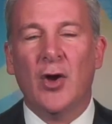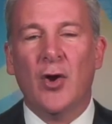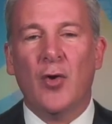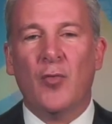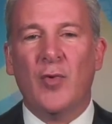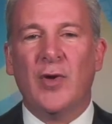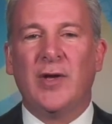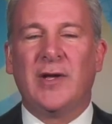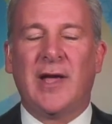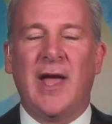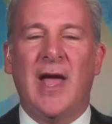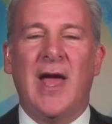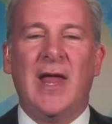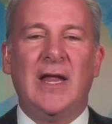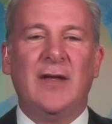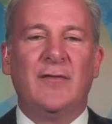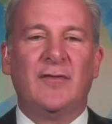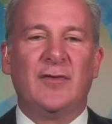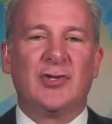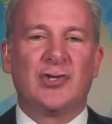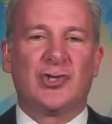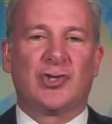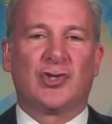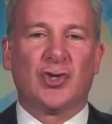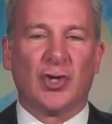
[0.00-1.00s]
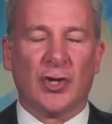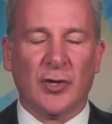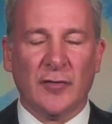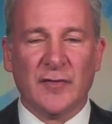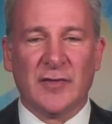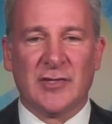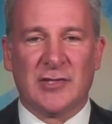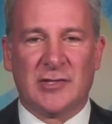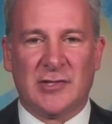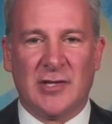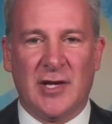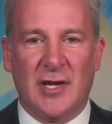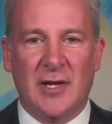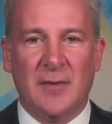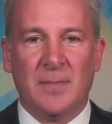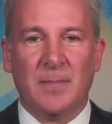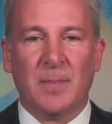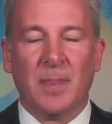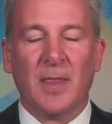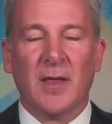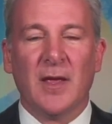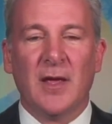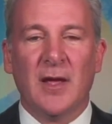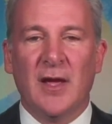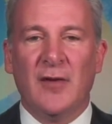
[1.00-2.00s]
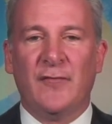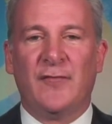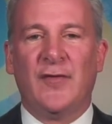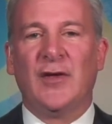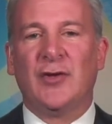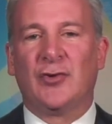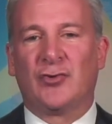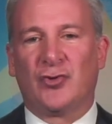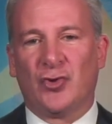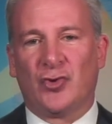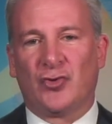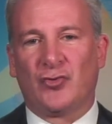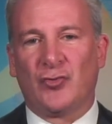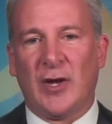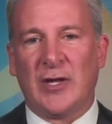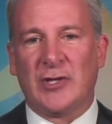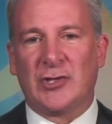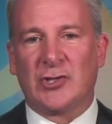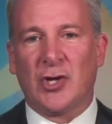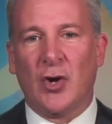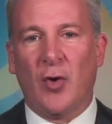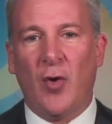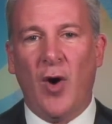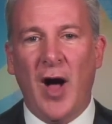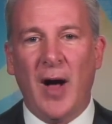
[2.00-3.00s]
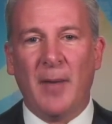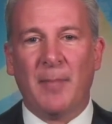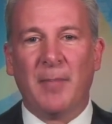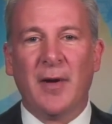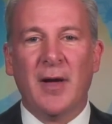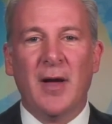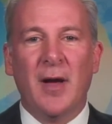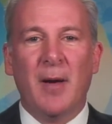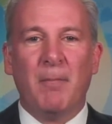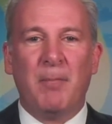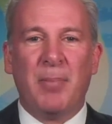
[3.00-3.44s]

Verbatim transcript: We can't even service it if interest rates go up.